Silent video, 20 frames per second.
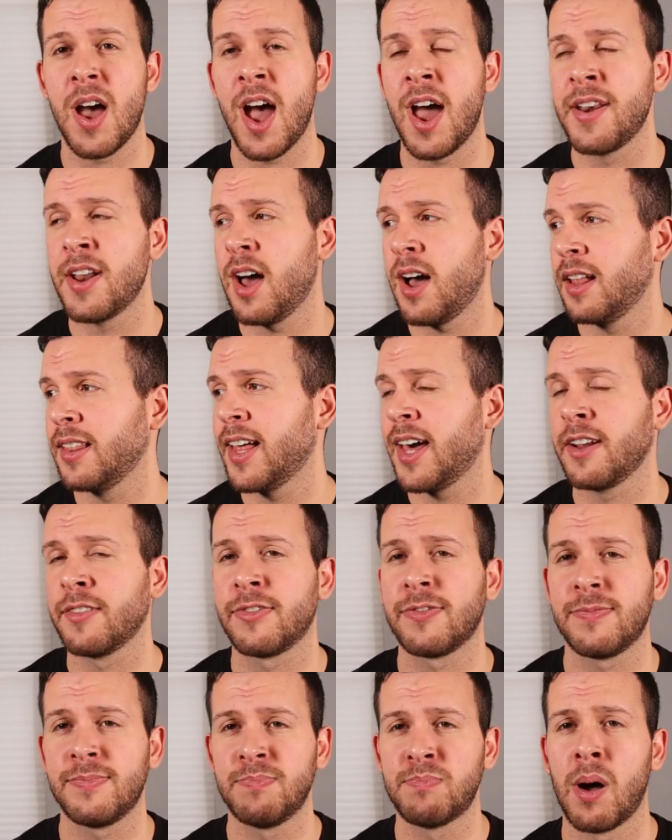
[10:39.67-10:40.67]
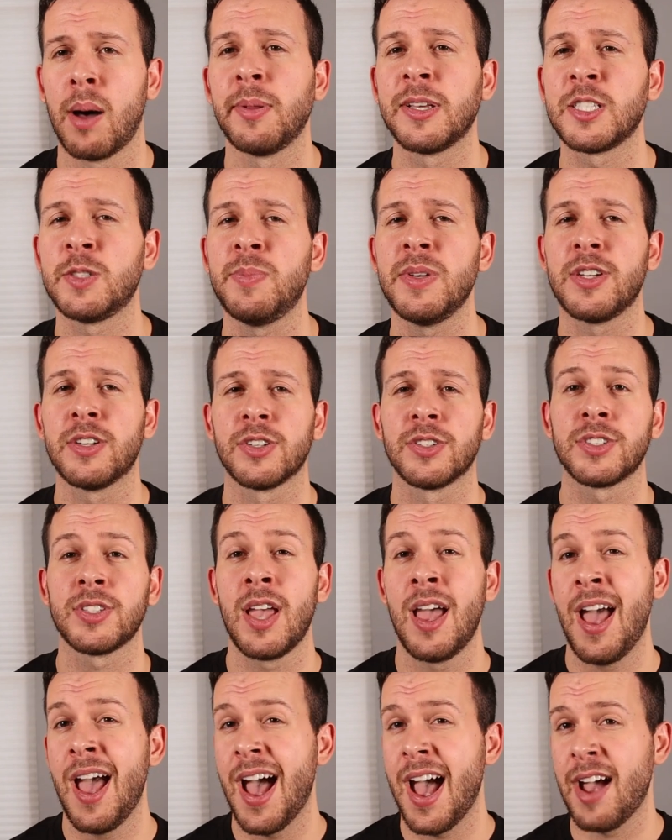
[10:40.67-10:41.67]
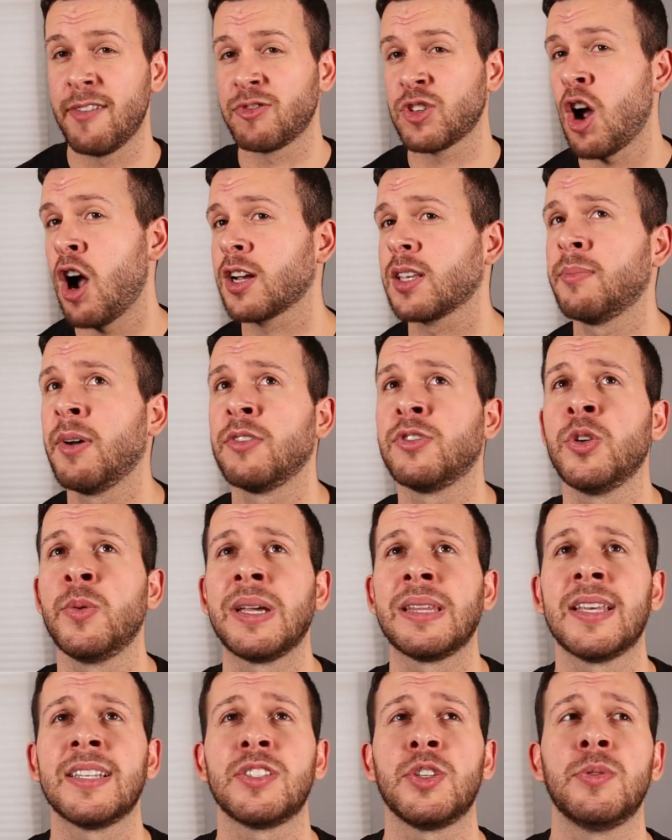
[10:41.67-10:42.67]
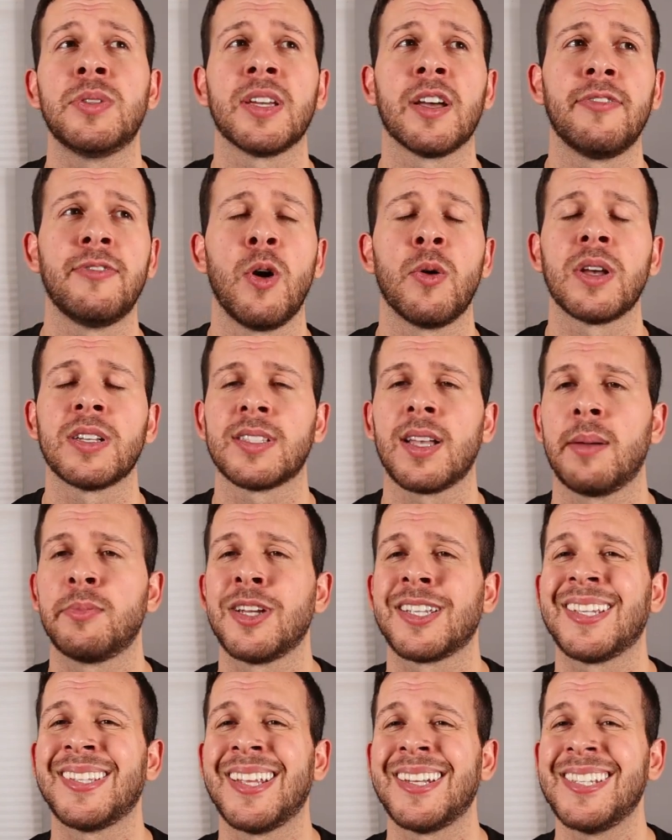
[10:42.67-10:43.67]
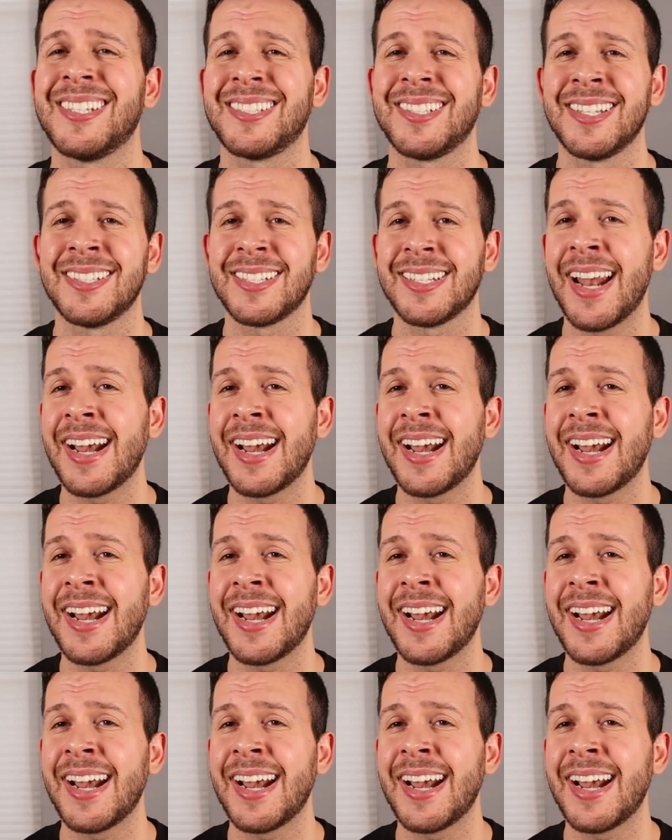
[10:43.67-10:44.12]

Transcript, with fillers: a lot of public speakers have talked about doing this using a focus object in the distance.